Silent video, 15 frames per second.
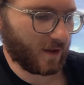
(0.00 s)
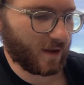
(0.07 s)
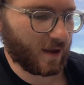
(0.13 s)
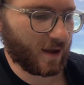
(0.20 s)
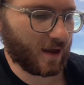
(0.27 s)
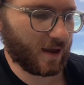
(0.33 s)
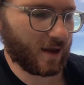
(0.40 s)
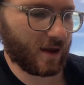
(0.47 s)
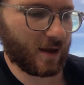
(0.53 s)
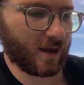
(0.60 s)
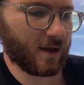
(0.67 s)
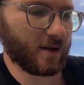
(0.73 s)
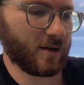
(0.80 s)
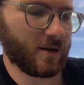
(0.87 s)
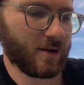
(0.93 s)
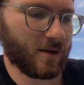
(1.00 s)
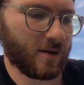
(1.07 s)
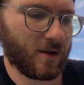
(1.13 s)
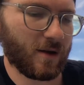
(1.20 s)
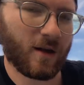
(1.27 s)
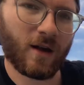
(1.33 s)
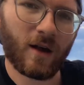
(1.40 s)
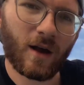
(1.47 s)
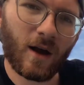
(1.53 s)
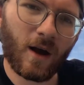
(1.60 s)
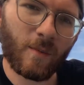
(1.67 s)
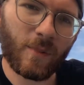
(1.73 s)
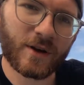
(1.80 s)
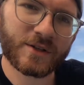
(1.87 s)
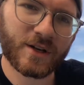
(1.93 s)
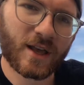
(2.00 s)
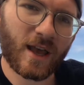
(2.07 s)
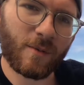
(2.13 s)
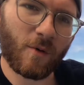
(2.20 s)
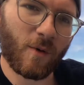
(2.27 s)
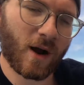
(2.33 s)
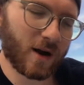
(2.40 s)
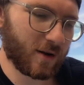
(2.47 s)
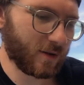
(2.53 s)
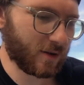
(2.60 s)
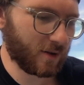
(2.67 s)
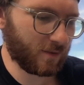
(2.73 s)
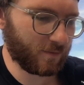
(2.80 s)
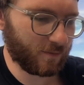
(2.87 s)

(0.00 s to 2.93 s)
and a bunch of cable wires.